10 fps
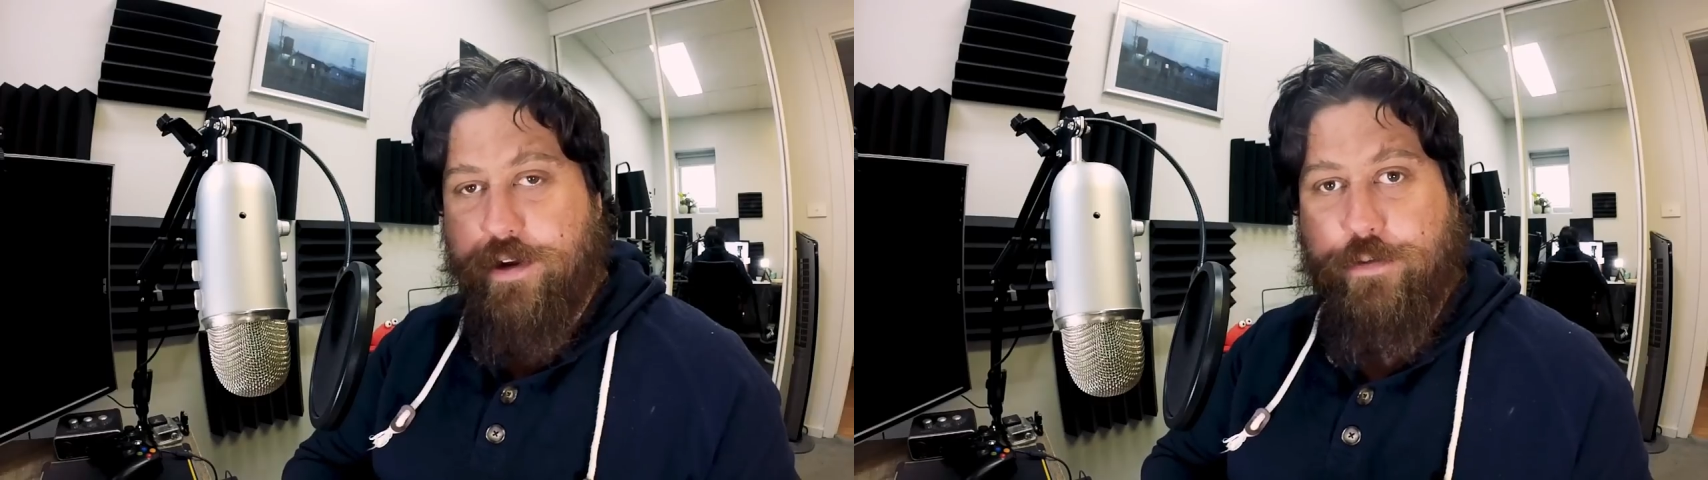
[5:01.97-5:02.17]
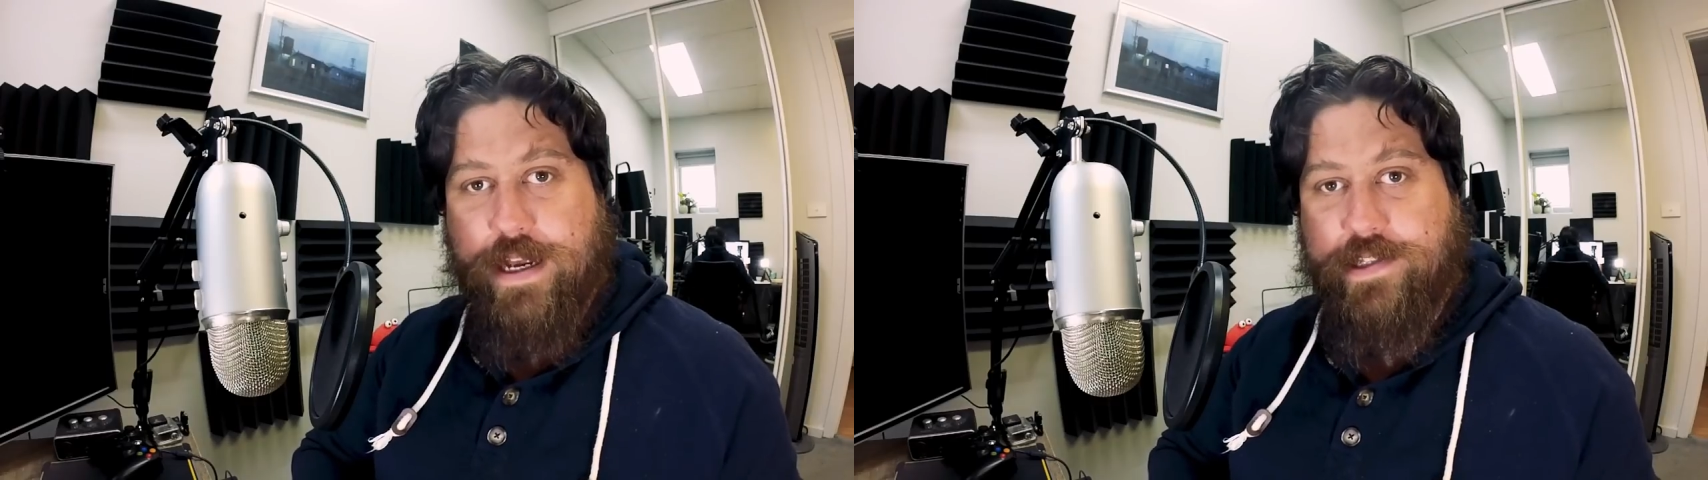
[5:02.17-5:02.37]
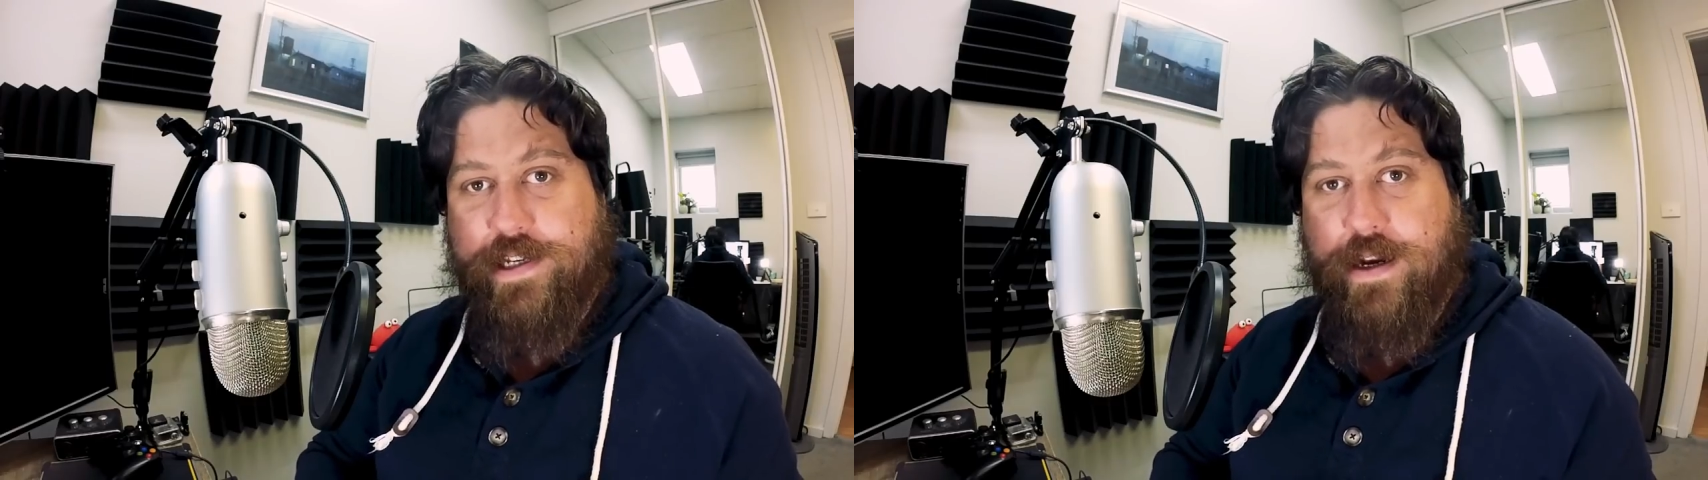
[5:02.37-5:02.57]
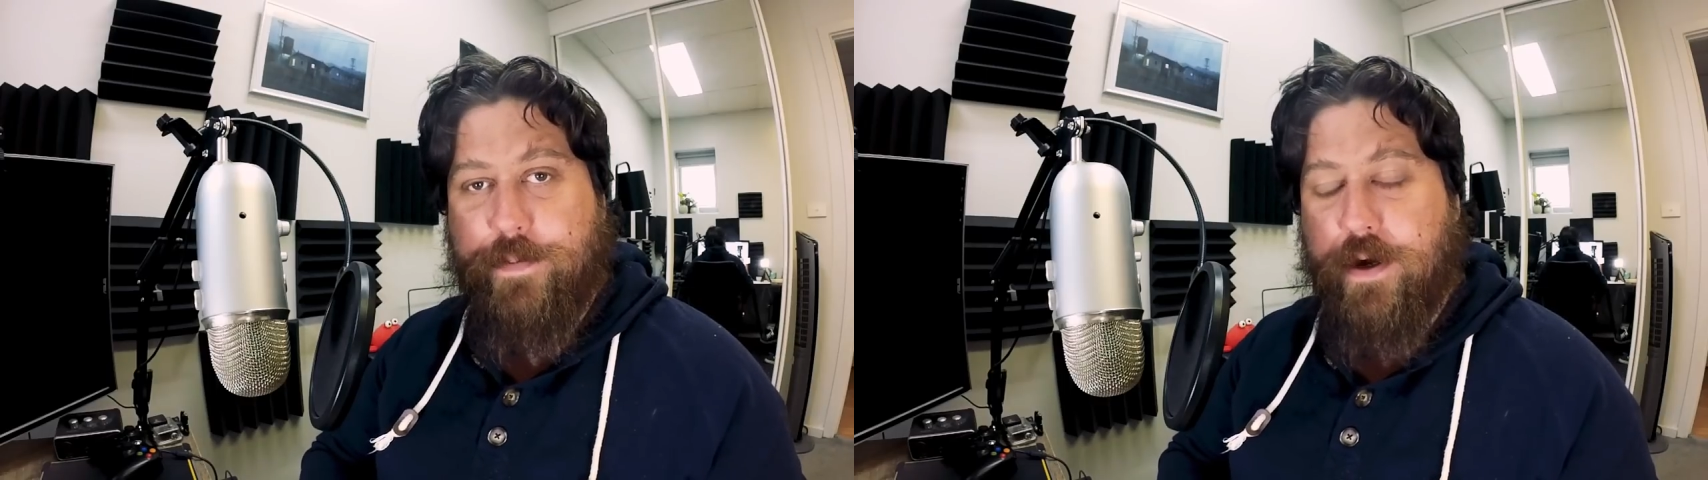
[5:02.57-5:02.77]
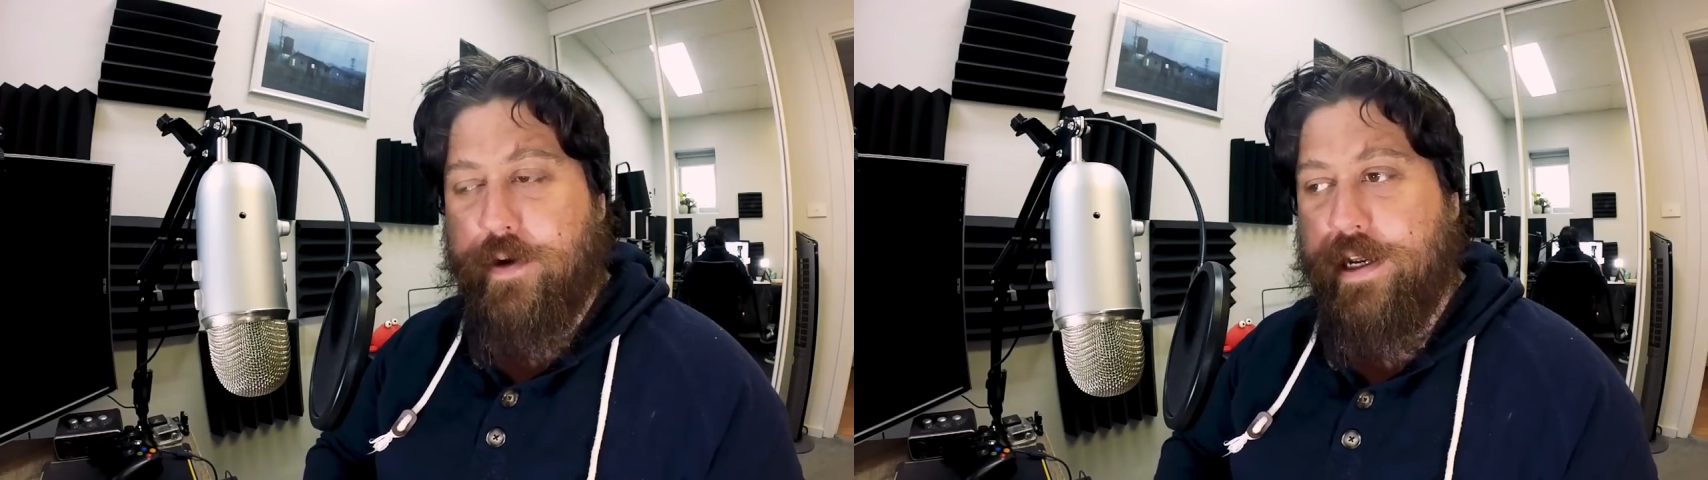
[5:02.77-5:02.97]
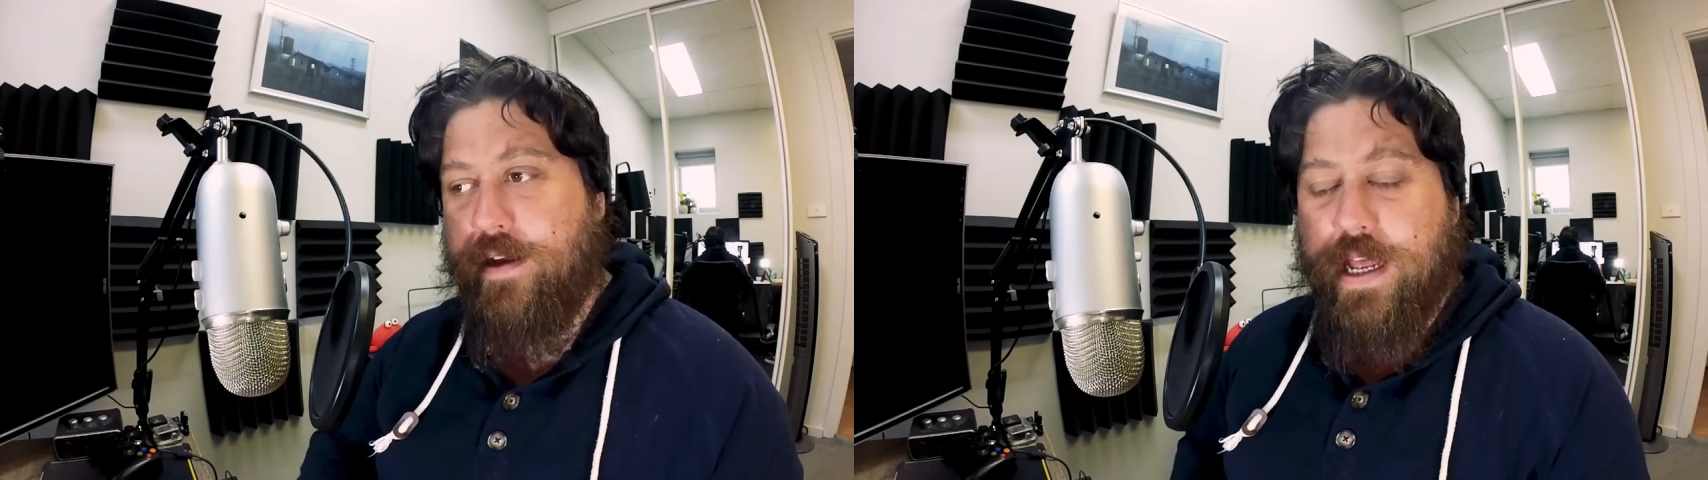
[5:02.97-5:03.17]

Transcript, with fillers: got a great setup going,